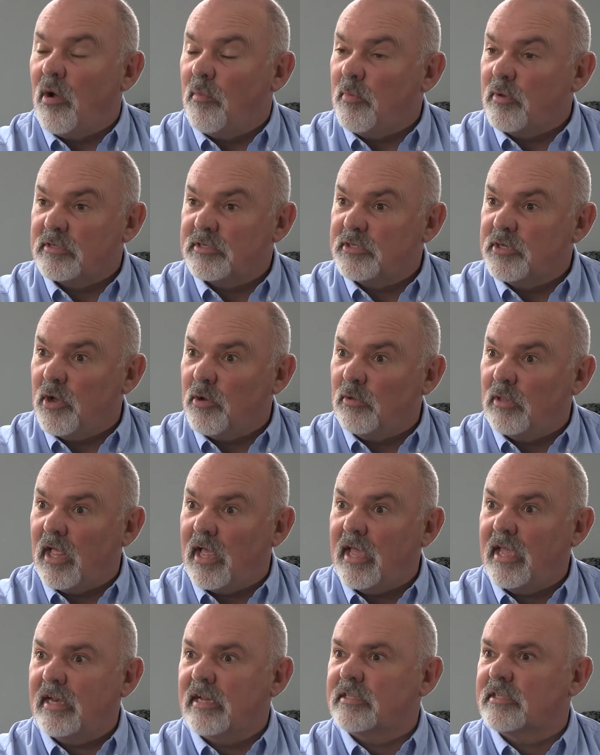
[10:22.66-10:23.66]
almost no
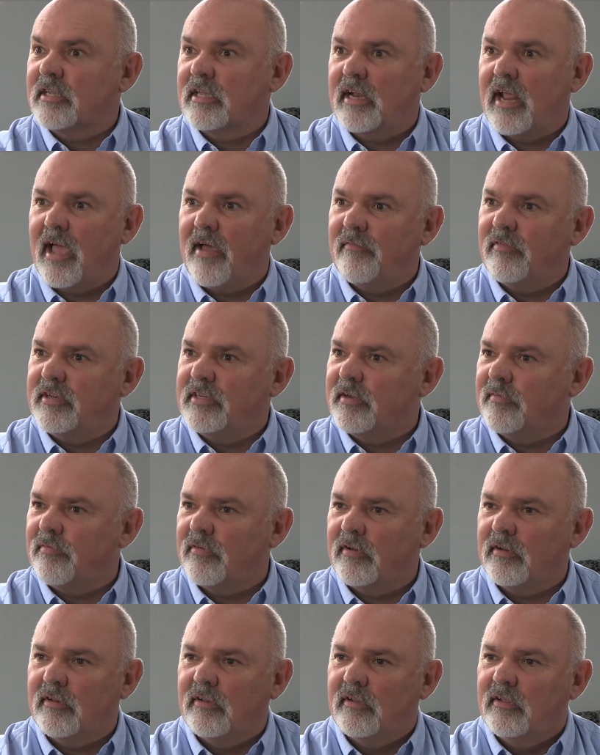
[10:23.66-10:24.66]
light. It's going to have a
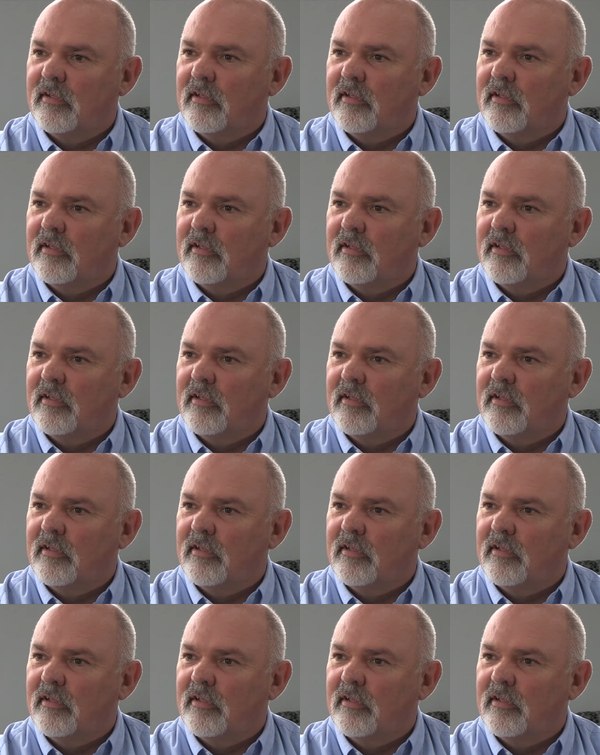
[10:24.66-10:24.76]
different